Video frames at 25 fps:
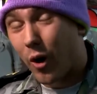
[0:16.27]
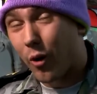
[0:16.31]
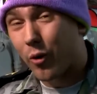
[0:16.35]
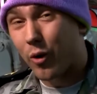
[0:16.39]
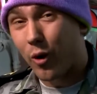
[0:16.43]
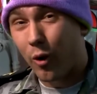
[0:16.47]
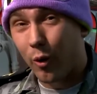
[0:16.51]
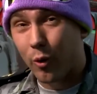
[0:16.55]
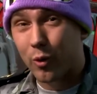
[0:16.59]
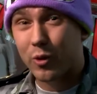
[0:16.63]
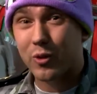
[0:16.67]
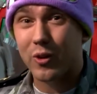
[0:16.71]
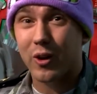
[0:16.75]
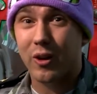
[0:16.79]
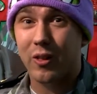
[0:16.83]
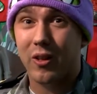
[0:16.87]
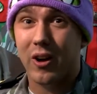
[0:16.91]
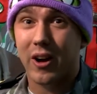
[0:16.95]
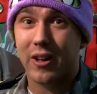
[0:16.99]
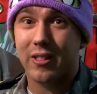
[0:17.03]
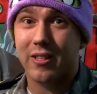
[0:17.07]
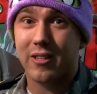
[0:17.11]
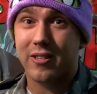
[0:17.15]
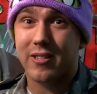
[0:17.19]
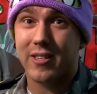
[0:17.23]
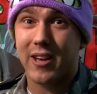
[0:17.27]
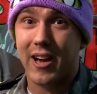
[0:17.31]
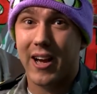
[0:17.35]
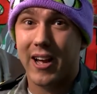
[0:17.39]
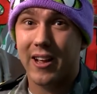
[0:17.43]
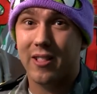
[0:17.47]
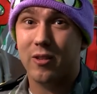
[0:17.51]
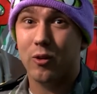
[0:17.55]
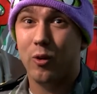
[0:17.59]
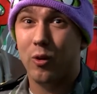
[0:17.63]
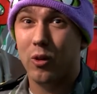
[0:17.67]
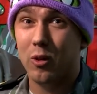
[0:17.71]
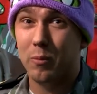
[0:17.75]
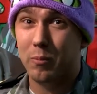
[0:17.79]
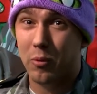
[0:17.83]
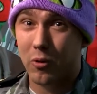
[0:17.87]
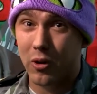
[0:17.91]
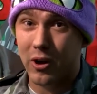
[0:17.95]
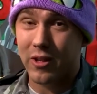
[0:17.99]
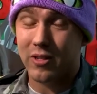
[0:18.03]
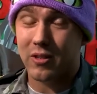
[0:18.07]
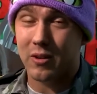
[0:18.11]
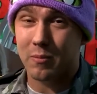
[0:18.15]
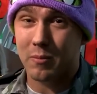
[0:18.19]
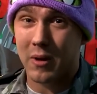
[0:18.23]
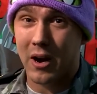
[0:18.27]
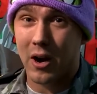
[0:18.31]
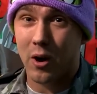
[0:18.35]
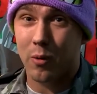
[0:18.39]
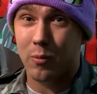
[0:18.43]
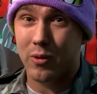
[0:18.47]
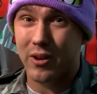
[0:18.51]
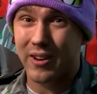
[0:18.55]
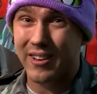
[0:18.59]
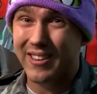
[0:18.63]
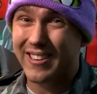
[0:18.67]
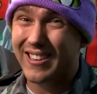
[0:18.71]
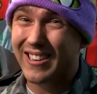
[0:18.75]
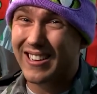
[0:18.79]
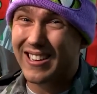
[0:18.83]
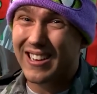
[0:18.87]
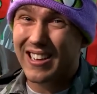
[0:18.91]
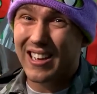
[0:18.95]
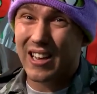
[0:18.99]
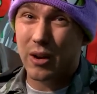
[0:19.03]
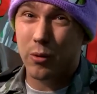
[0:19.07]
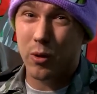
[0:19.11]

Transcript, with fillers: I would also like to say to all the boys in Melbourne,